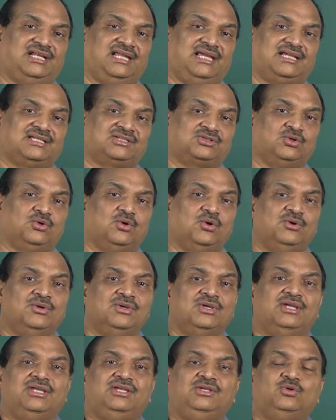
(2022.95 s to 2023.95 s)
Like, so
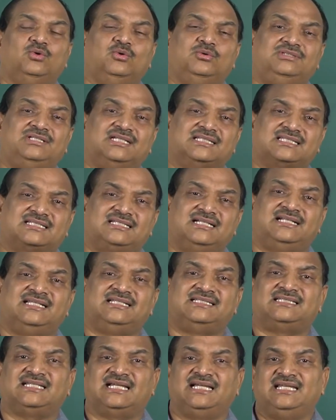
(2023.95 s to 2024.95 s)
you just
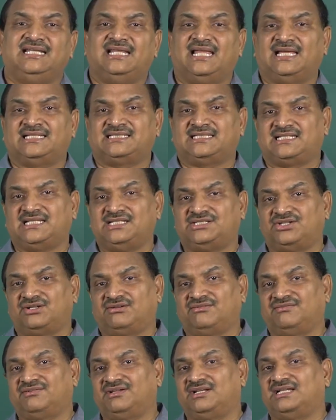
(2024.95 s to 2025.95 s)
design as a
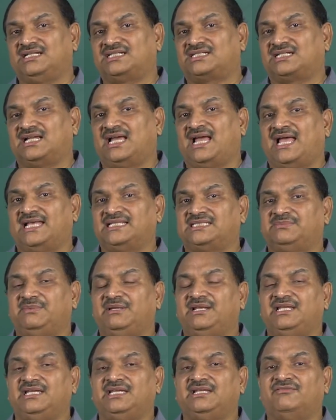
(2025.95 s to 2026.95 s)
teacher of English as
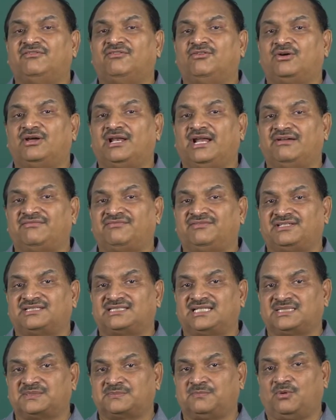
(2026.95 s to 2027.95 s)
many infographics
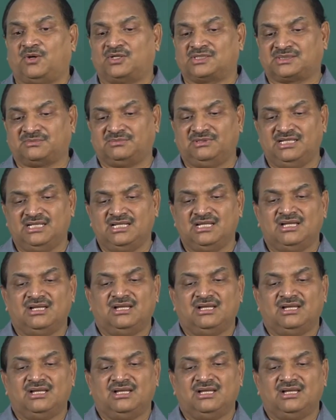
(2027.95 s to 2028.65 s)
as possible,